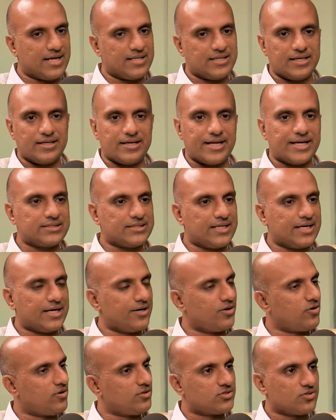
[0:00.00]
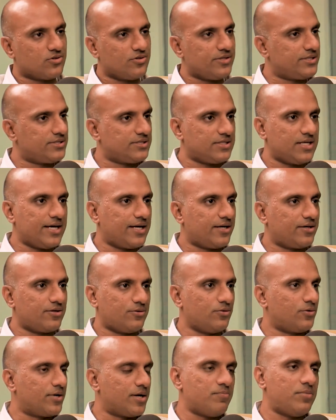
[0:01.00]
I think next decade also is
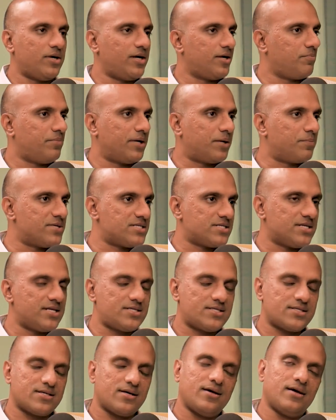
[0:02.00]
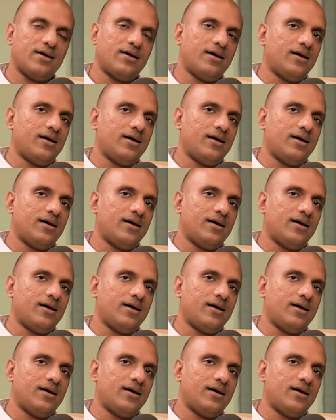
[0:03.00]
like you can build a big business.